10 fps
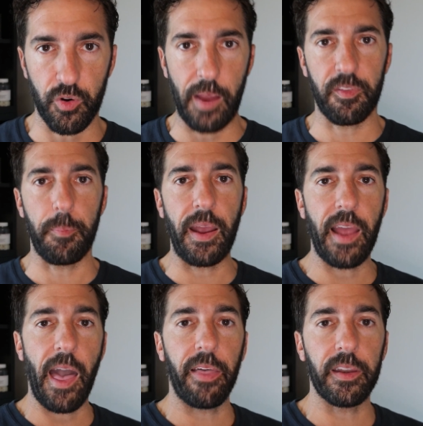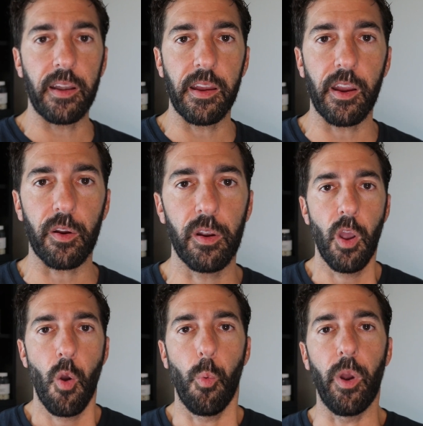grams of beta-alanine here,
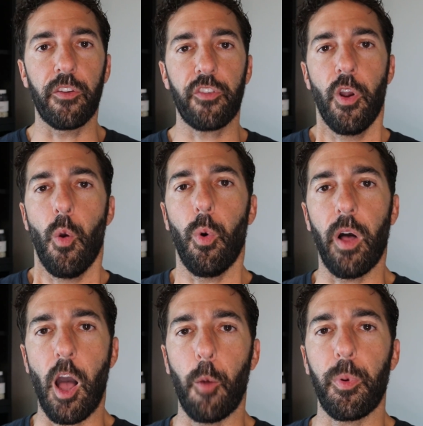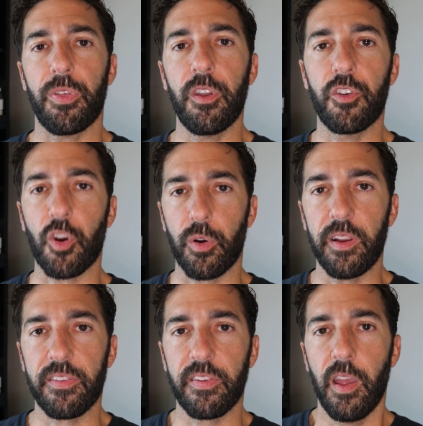which will help with
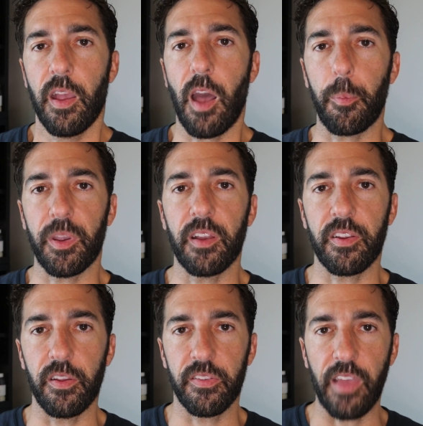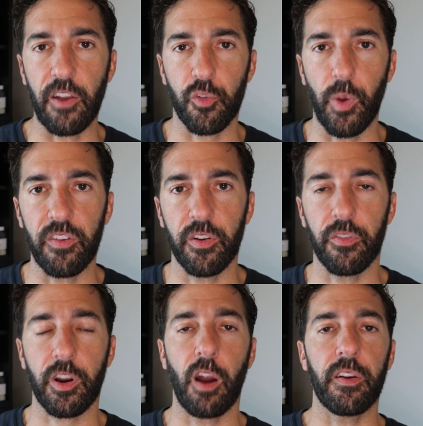endurance, help you get to saturation of
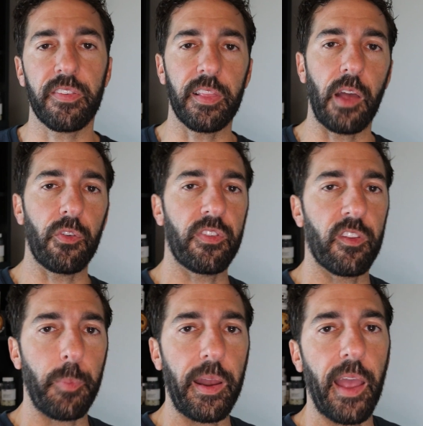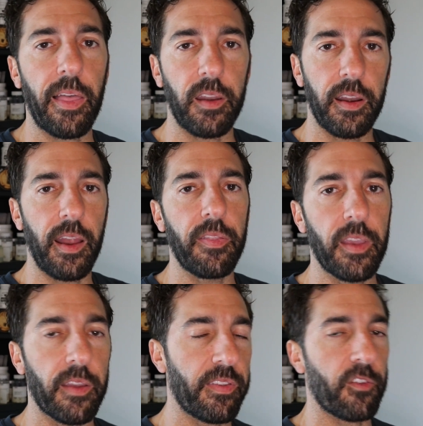your carnosine level since beta-alanine and
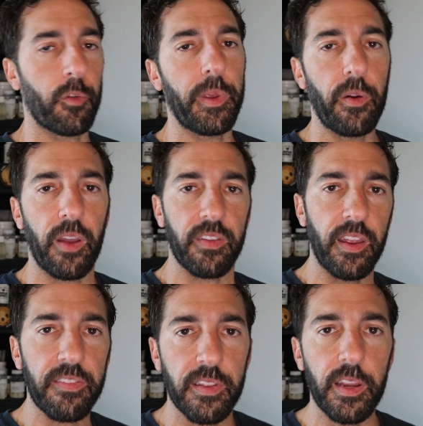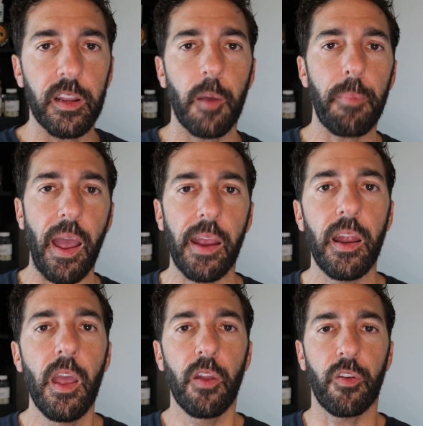the essential amino acid histidine combine
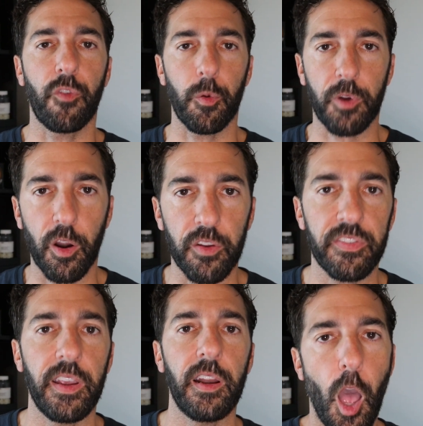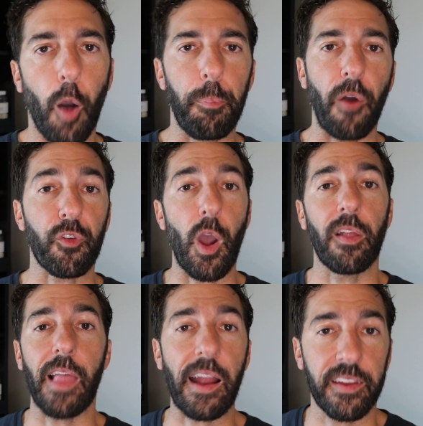to form carnosine, help buffer
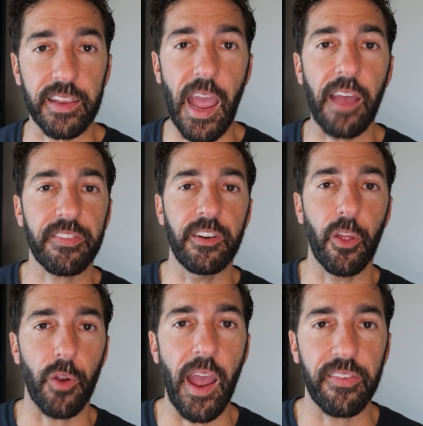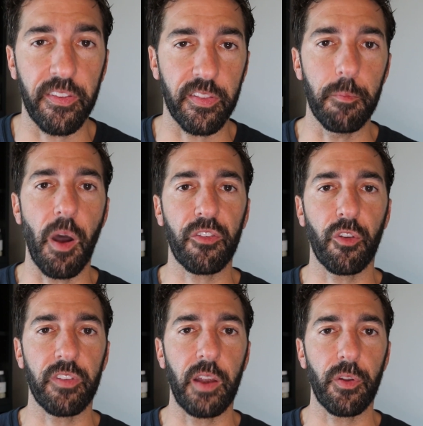out lactic acid and other acids in the
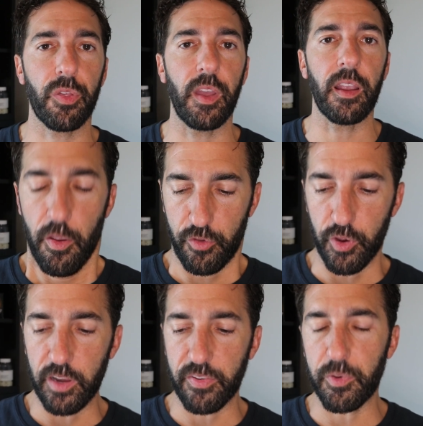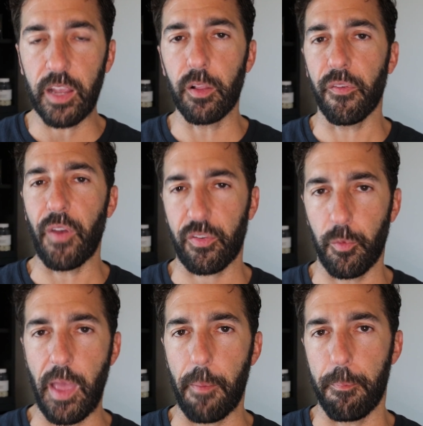muscles and everything. So you get some tingle effects
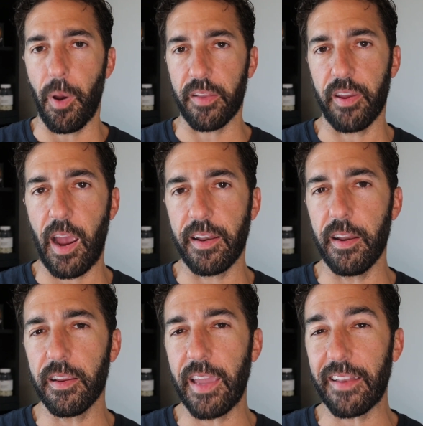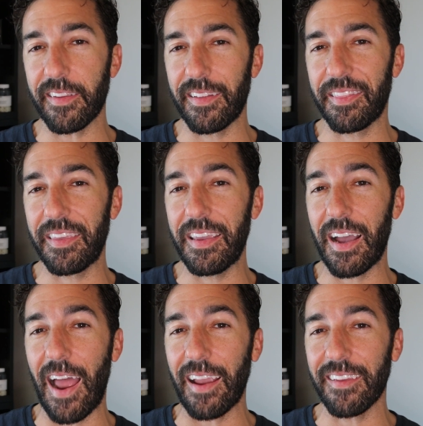from that, but I didn't get the
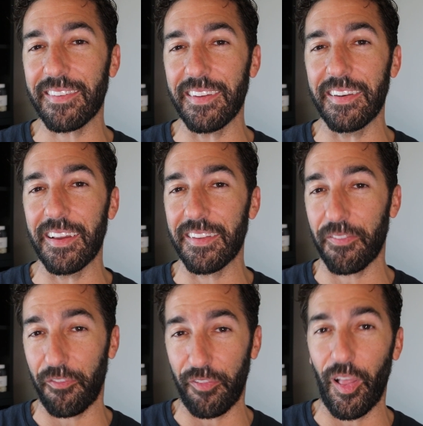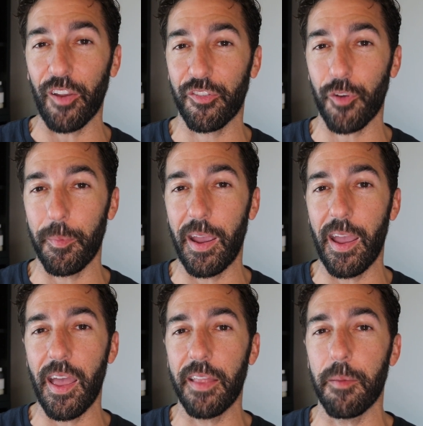niacin flush from it,
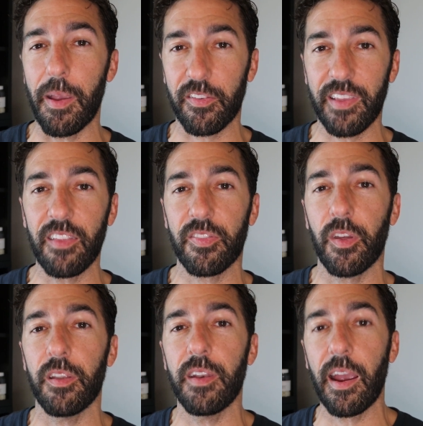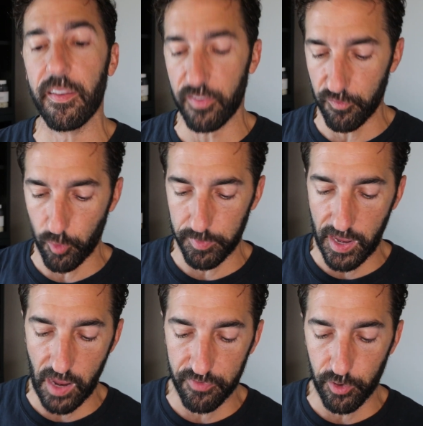and it makes sense. The niacin form they
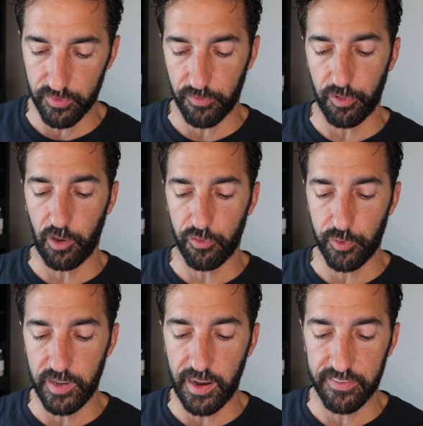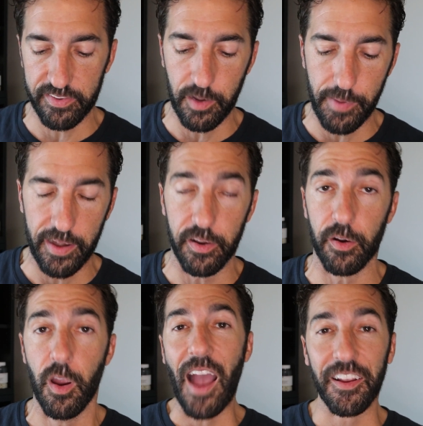have here is the flush-free niacinamide
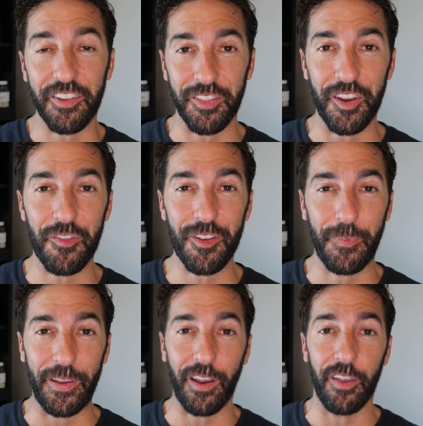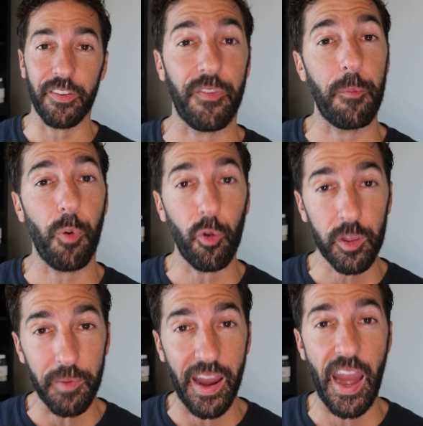here. I can tell the difference because if I'm
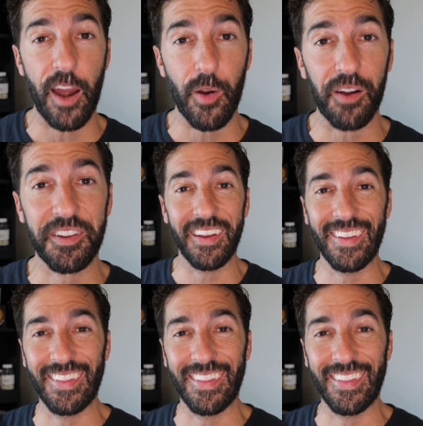pulling my hair out,